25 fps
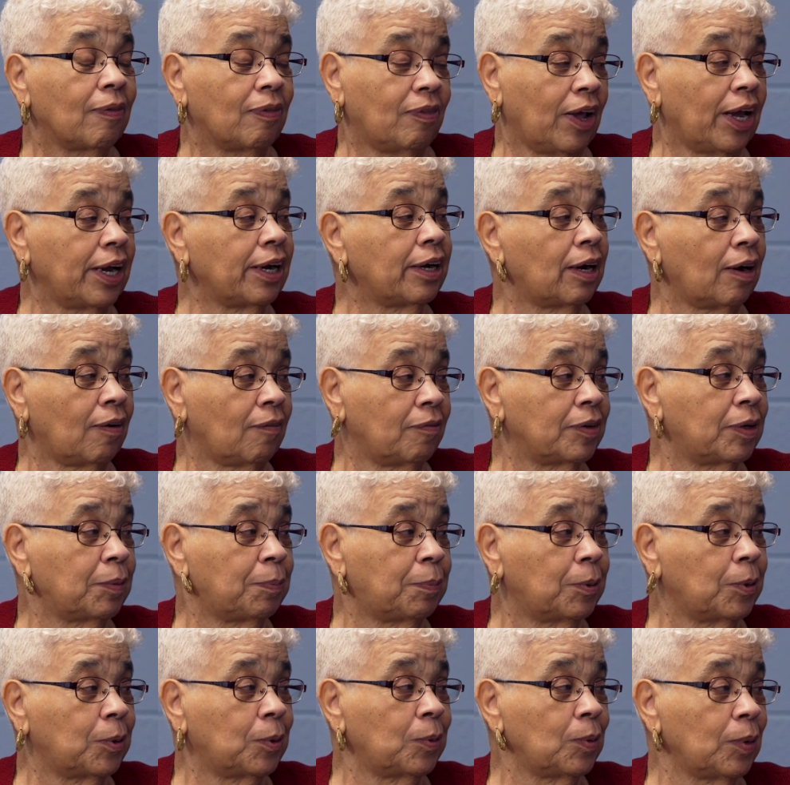they covered the
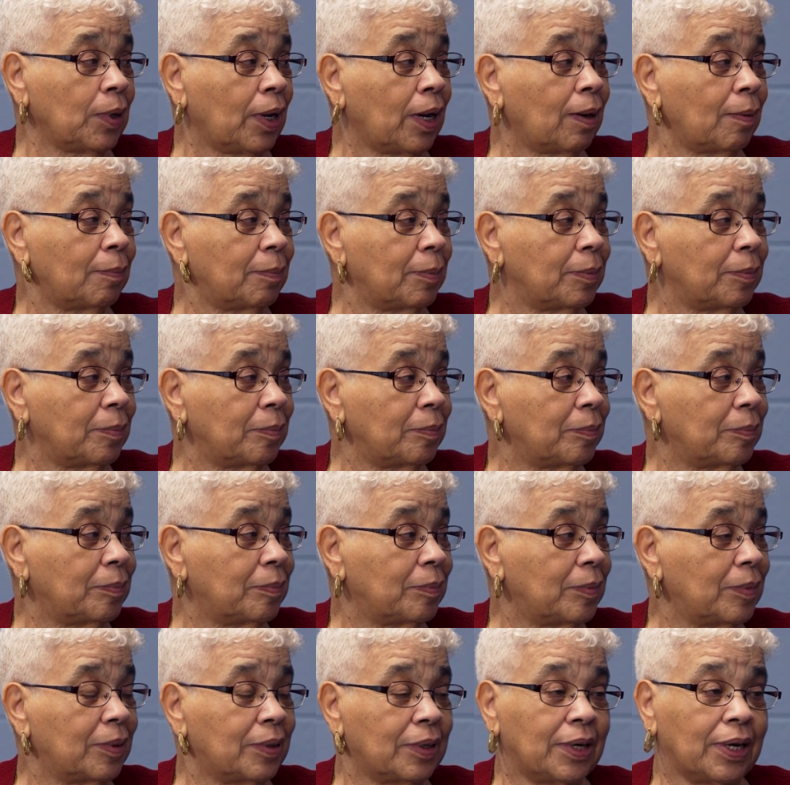pool up
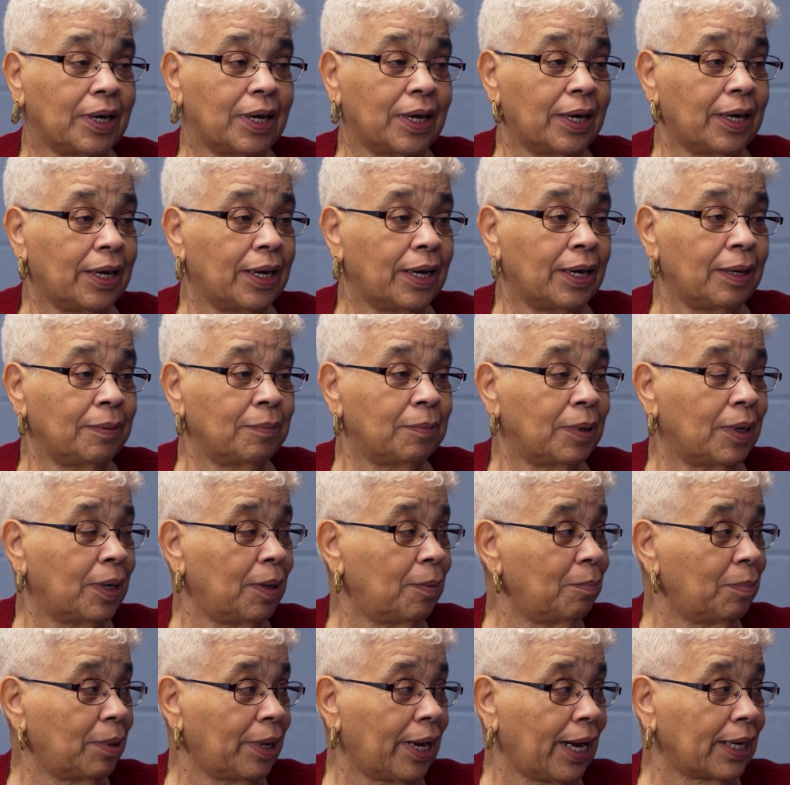mm. and,
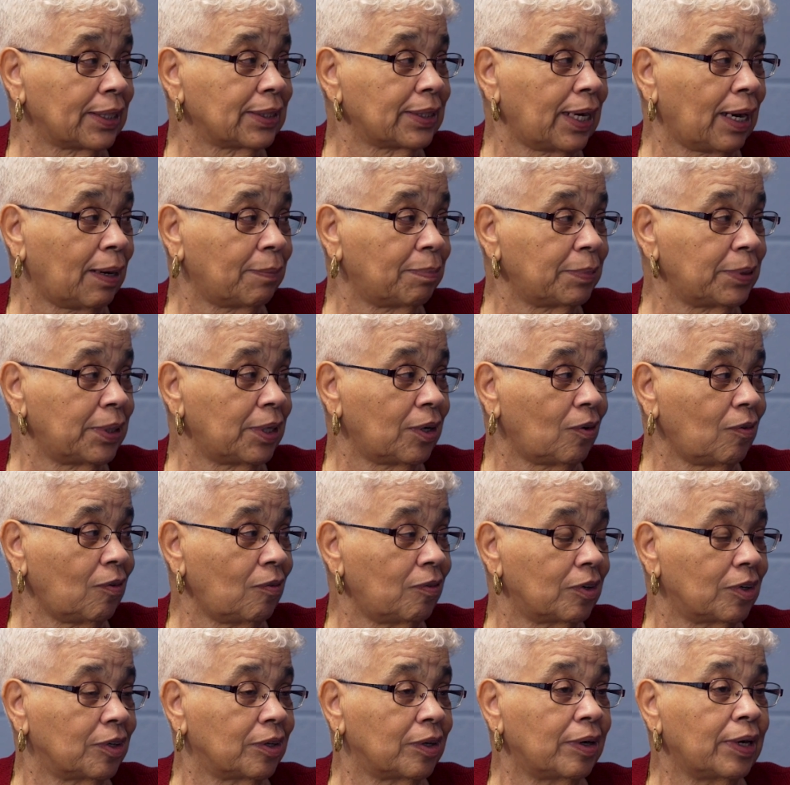and blacktopped it
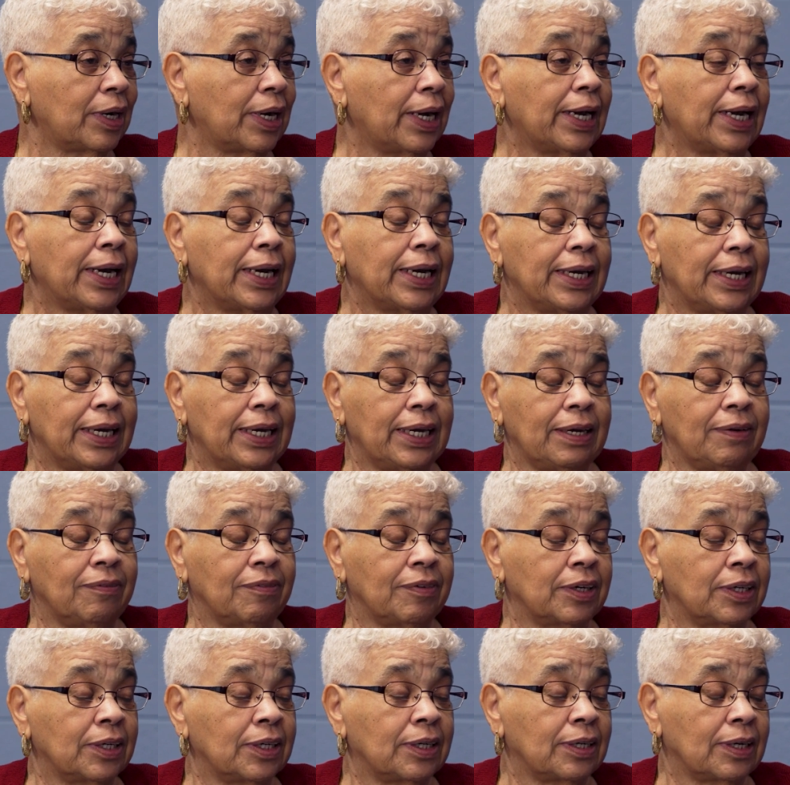over.
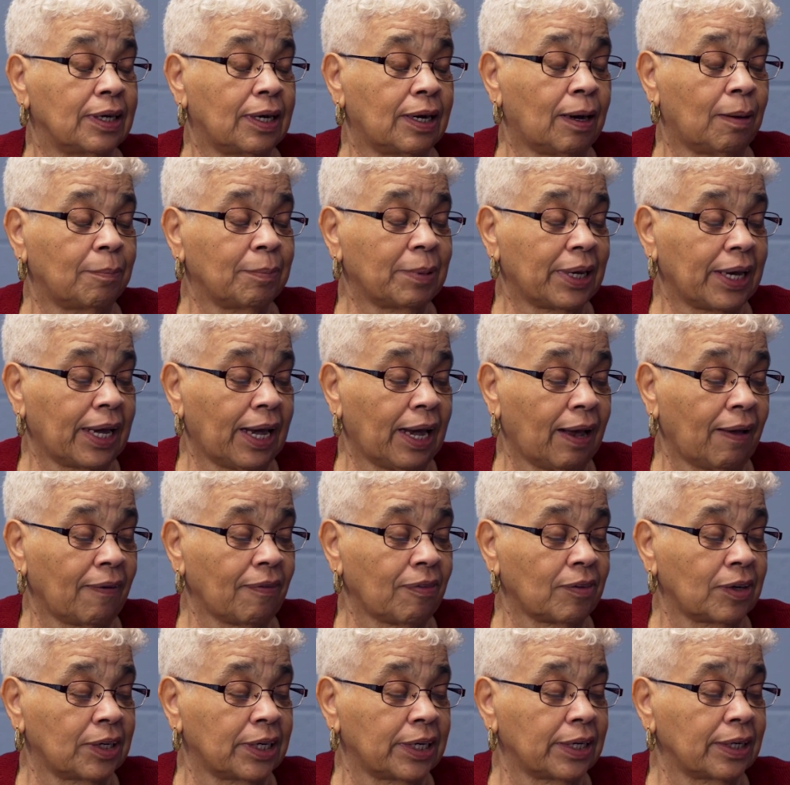Even, I'm
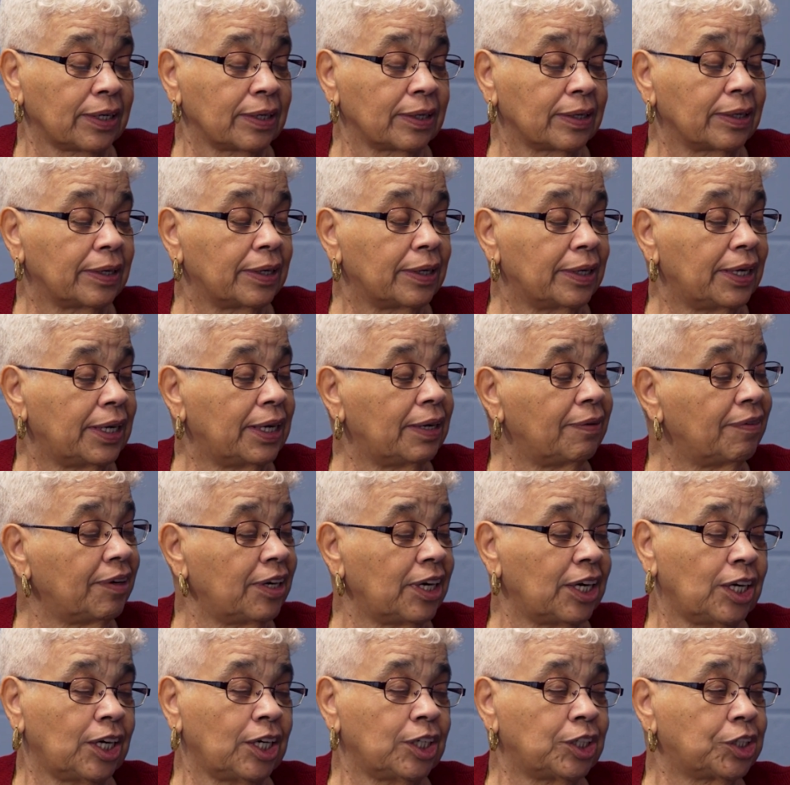Catholic,
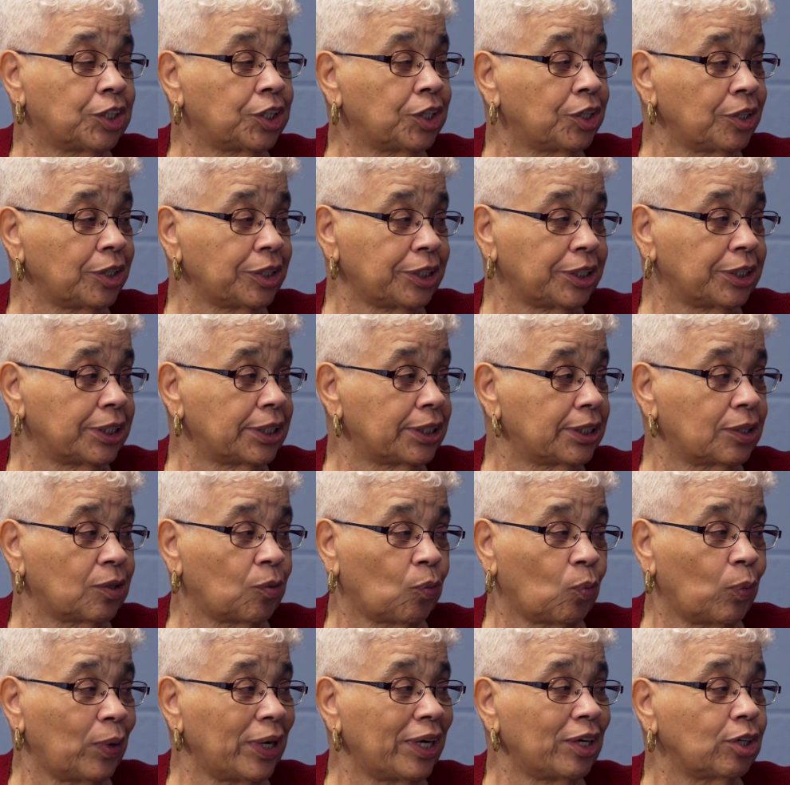even in the churches,
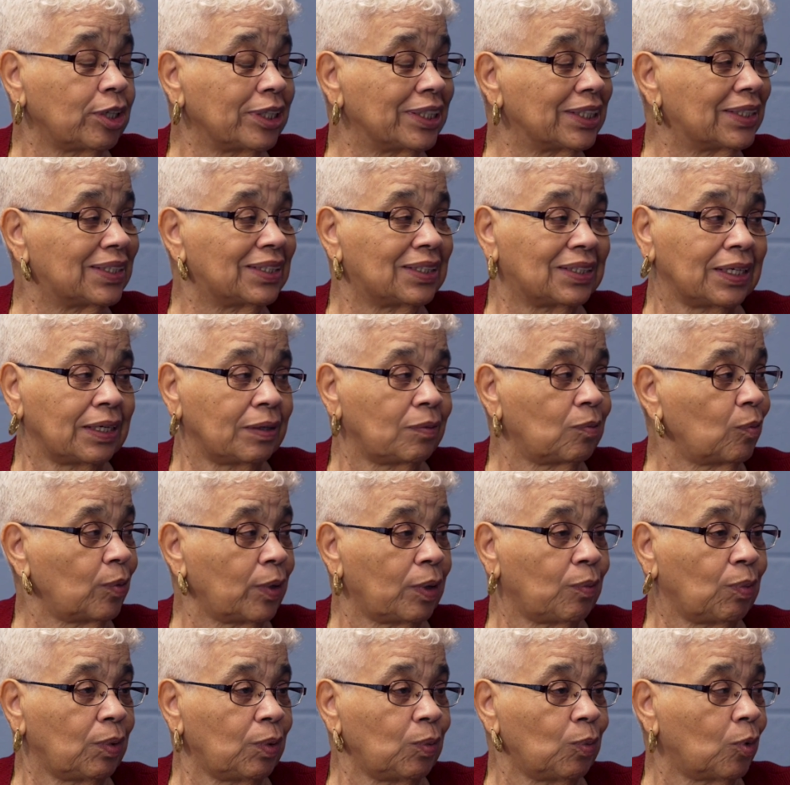we couldn't sit
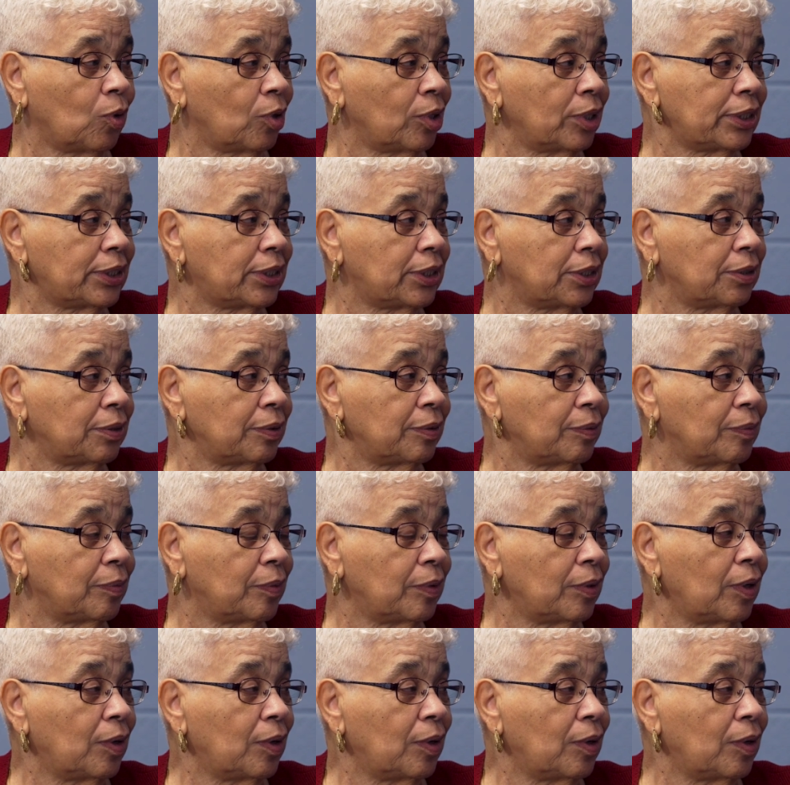where we want to.